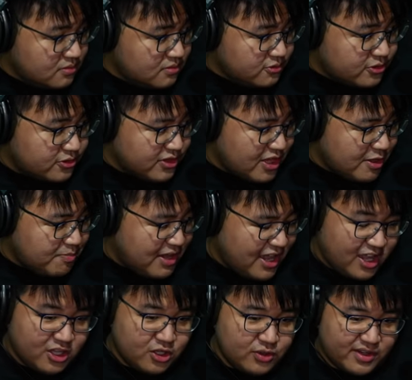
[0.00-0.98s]
Do they pay
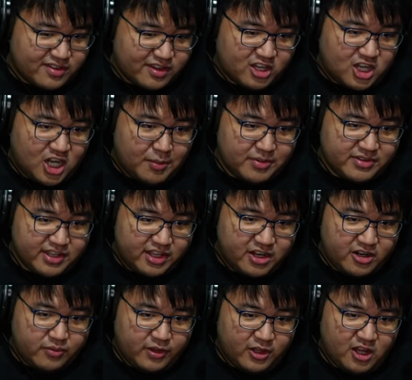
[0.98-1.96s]
you as a
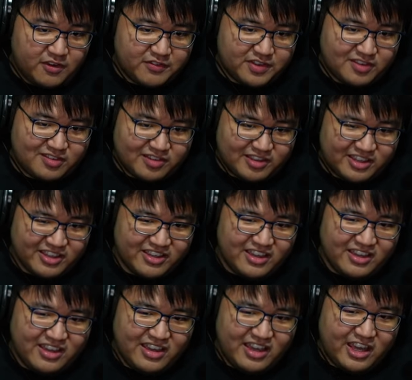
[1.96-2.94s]
commentator? Well, obviously.
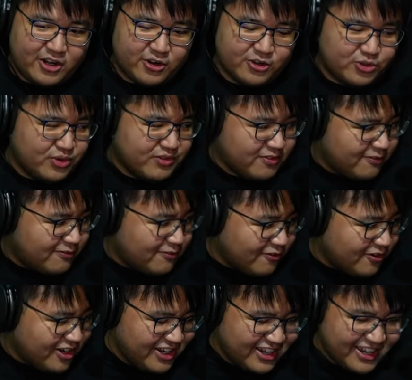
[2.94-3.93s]
I don't do it for
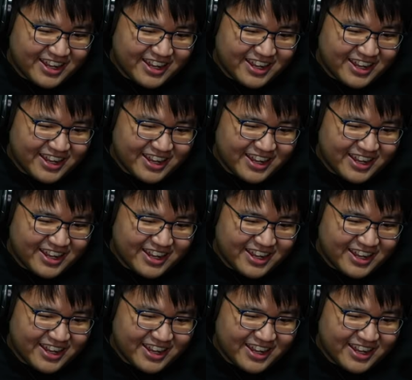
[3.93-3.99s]
free.